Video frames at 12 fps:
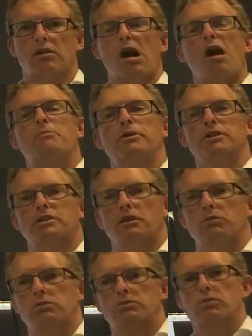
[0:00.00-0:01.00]
I
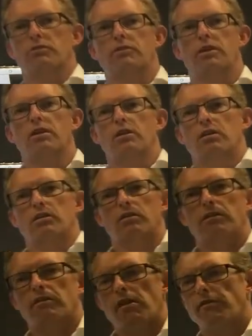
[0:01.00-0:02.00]
appreciate
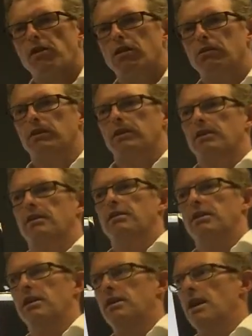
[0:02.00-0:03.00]
I've highlighted
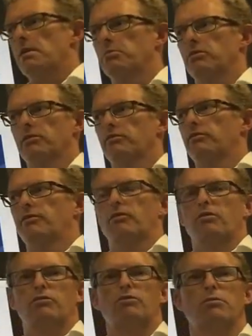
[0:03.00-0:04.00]
a number of
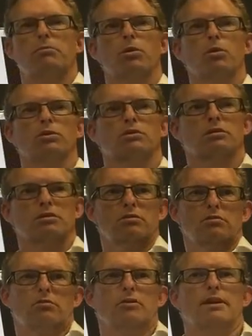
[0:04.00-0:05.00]
reports,
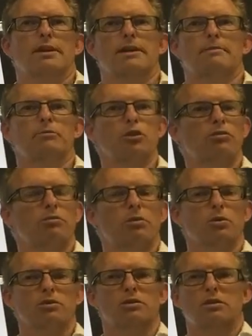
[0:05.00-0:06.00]
new
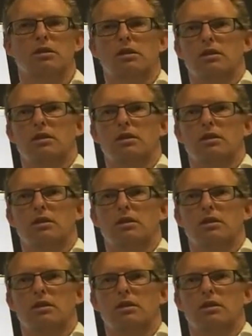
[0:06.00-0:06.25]
reports,